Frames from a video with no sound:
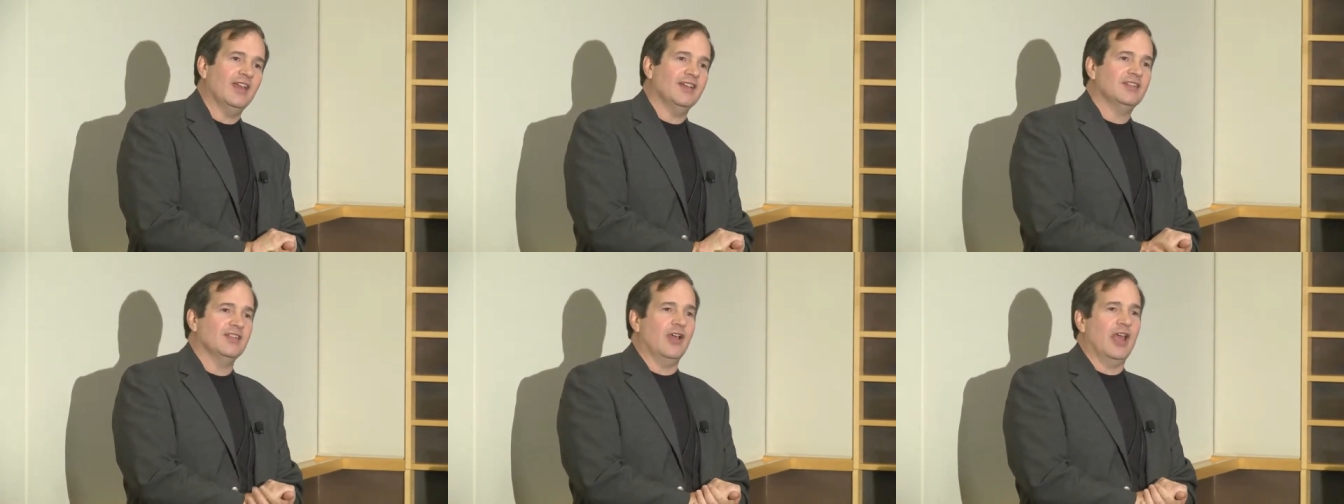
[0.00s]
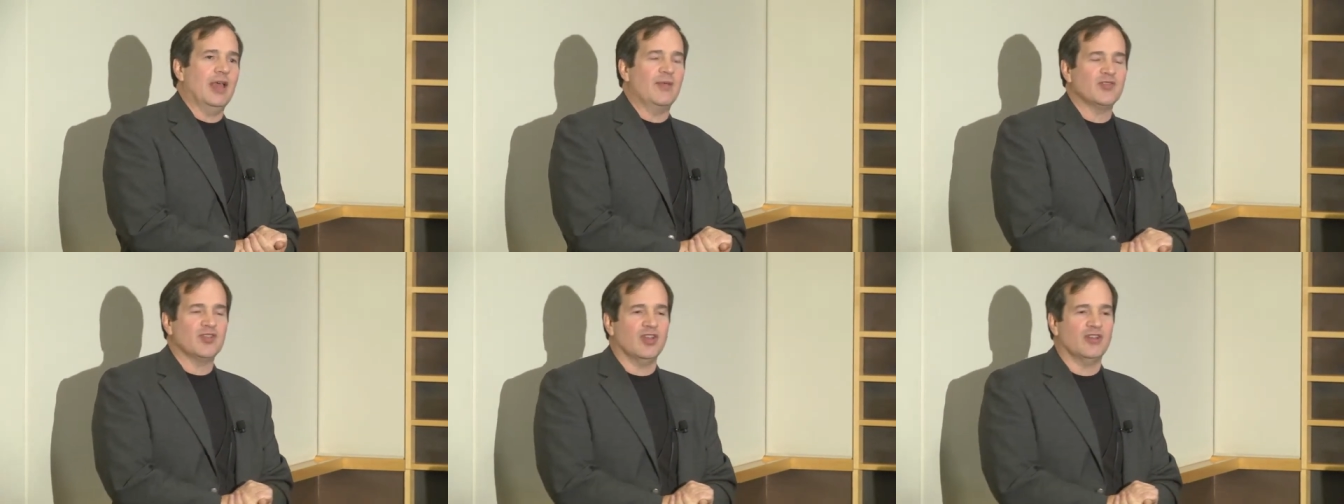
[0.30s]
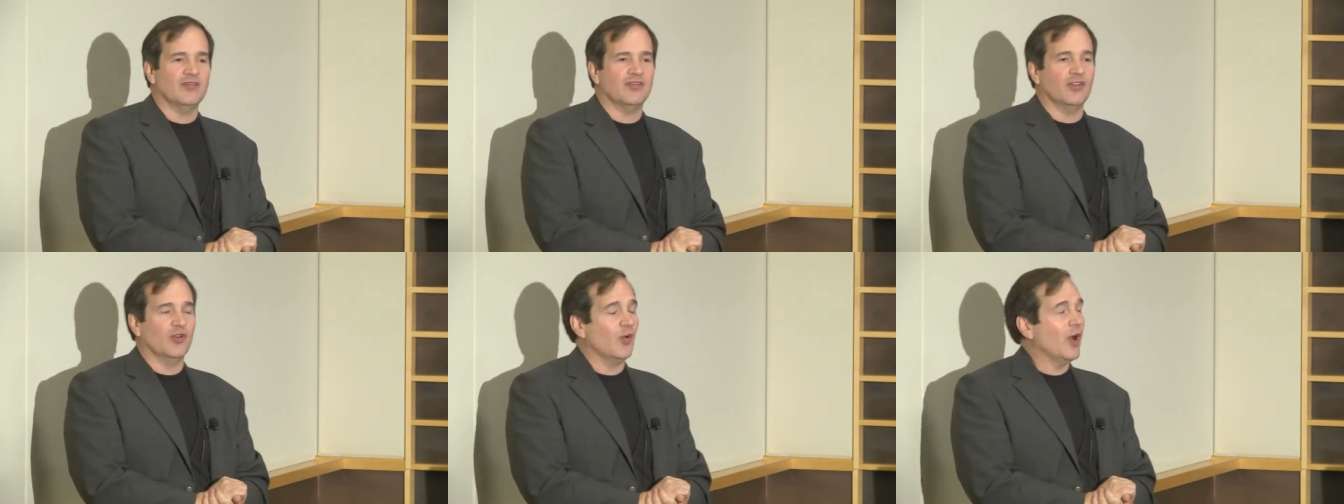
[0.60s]
to
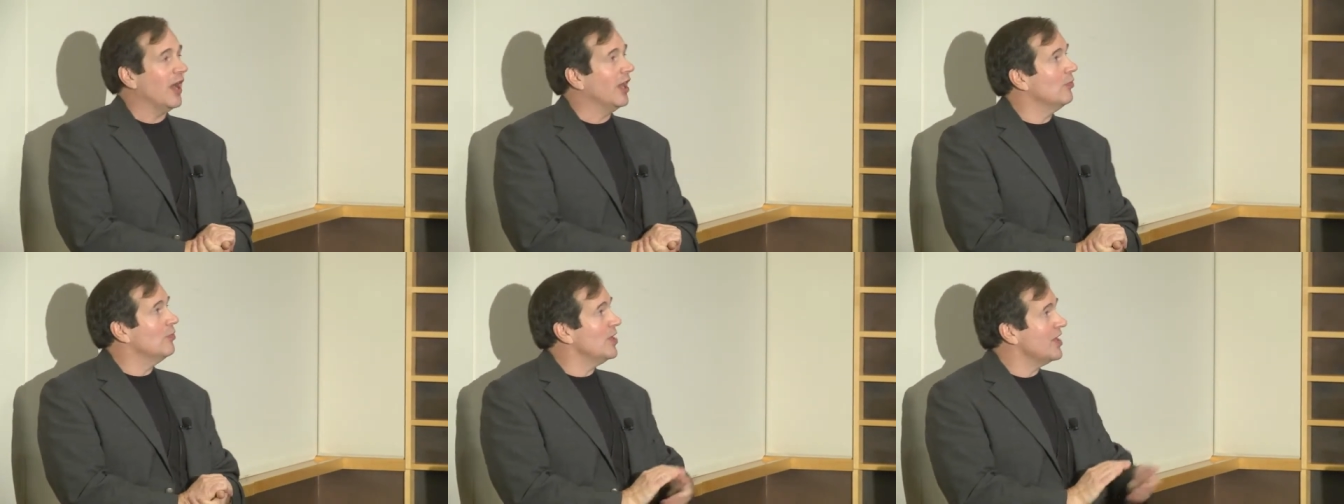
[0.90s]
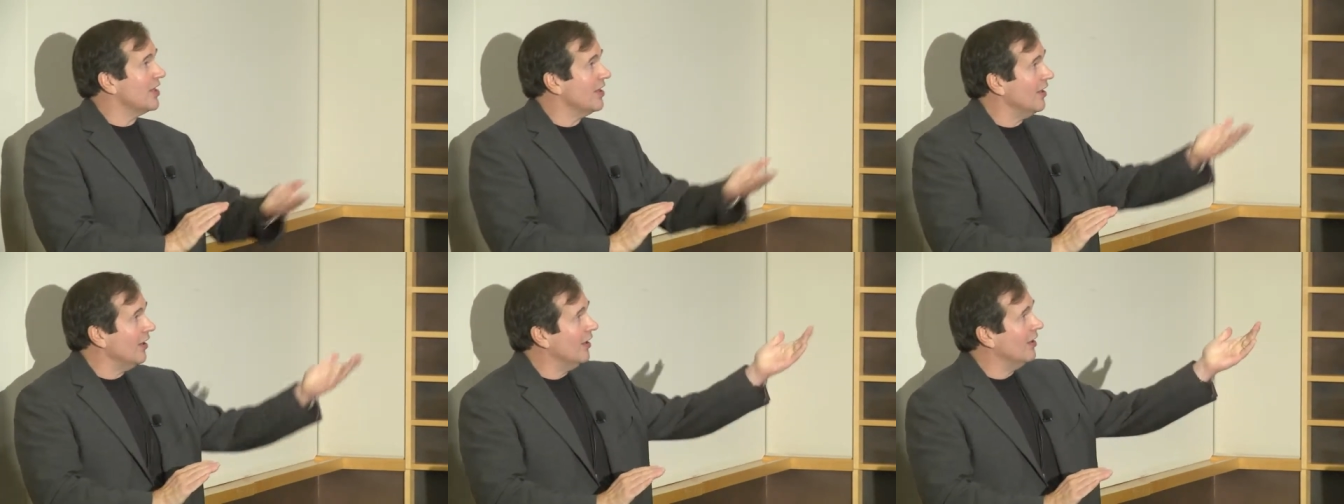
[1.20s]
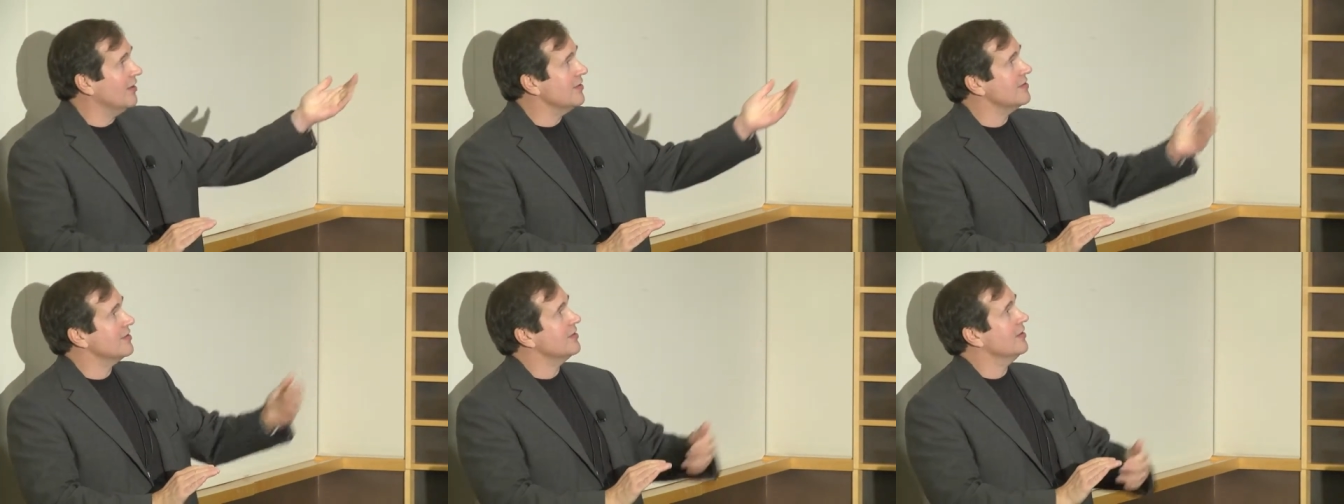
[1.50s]
Amazon for a while,
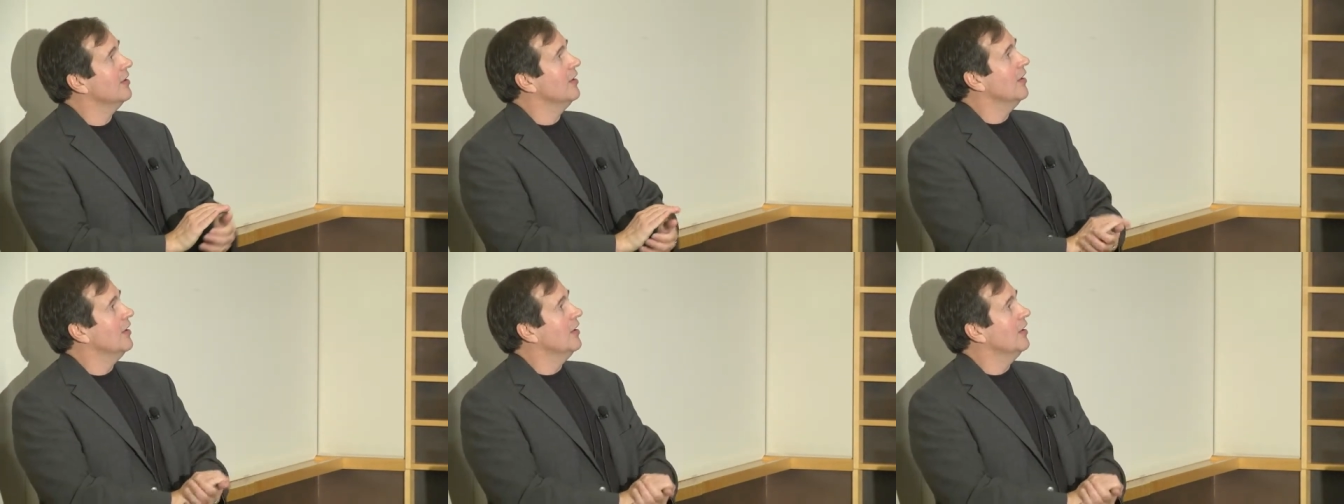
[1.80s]
because